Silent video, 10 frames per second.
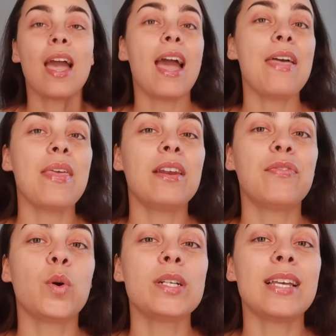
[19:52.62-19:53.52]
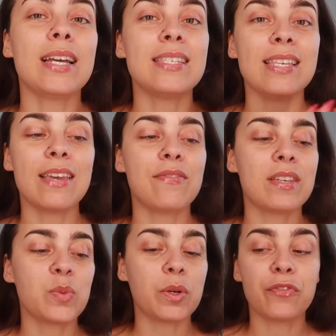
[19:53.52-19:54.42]
And then of course I saved
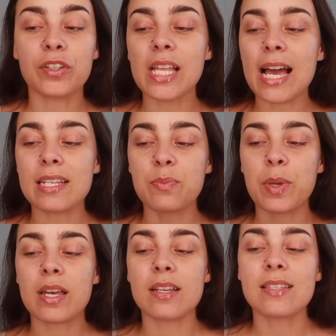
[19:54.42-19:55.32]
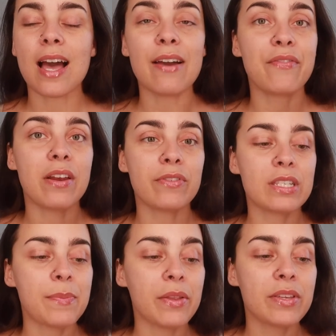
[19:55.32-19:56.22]
this one for last because I've never
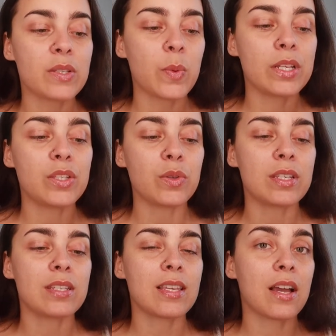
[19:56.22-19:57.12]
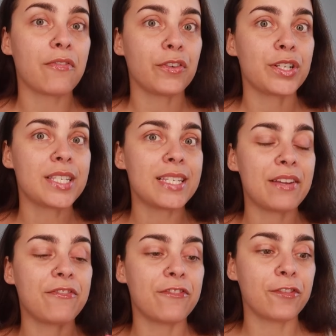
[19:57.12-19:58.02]
smelled this one. So this is like a first
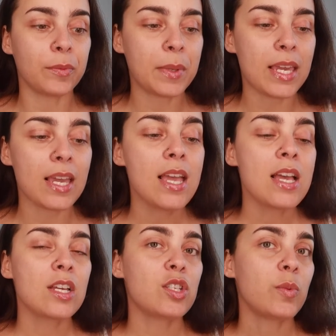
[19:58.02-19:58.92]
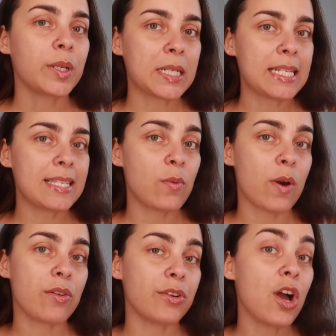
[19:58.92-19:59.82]
sniff for me. So we're gonna see
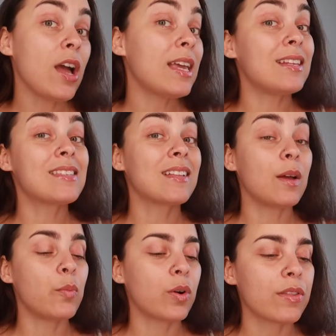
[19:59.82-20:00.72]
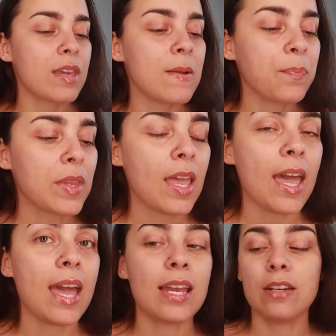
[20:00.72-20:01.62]
whether or not it is club worthy.
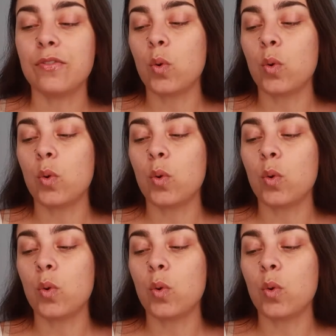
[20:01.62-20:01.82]
And of